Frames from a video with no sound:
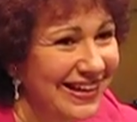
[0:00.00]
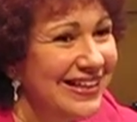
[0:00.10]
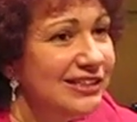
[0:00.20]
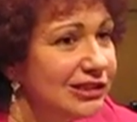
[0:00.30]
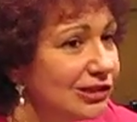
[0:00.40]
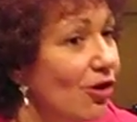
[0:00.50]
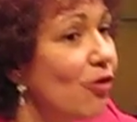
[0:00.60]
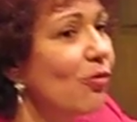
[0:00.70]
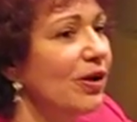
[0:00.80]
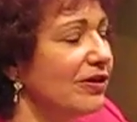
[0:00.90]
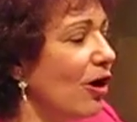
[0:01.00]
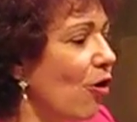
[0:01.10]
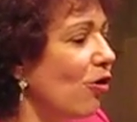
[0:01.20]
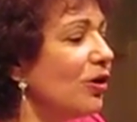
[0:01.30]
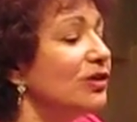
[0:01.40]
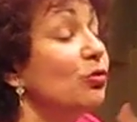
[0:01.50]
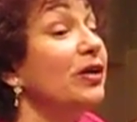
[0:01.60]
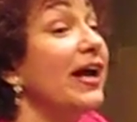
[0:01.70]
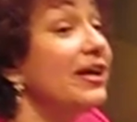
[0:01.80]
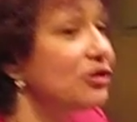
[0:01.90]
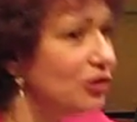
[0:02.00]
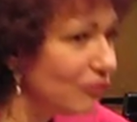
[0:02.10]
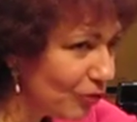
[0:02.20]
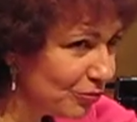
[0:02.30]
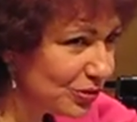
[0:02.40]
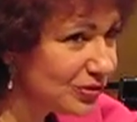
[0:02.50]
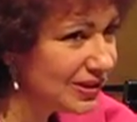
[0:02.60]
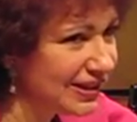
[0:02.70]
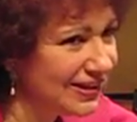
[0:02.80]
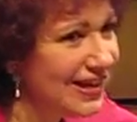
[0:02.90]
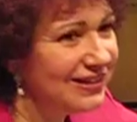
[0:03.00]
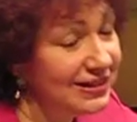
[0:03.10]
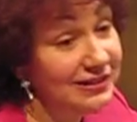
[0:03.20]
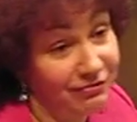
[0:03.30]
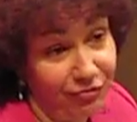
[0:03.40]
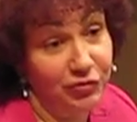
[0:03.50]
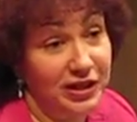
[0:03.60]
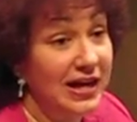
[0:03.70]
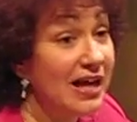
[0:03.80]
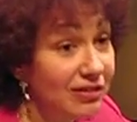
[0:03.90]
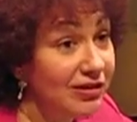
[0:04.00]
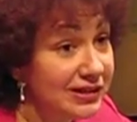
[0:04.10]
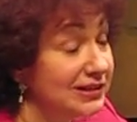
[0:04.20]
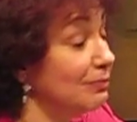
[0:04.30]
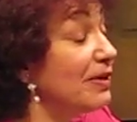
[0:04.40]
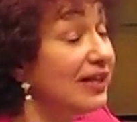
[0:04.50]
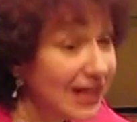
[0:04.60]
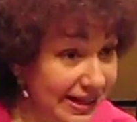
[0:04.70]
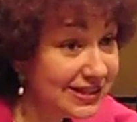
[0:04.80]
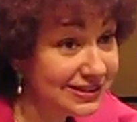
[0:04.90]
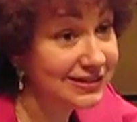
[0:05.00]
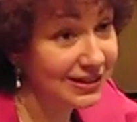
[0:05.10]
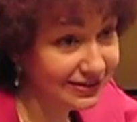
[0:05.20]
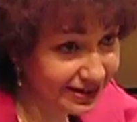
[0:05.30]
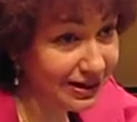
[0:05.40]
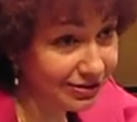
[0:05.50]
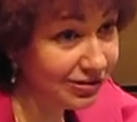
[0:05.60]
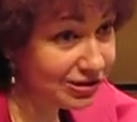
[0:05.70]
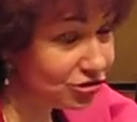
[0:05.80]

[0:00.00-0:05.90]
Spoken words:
So the whole education for music that for the Catholics begins in the Catholic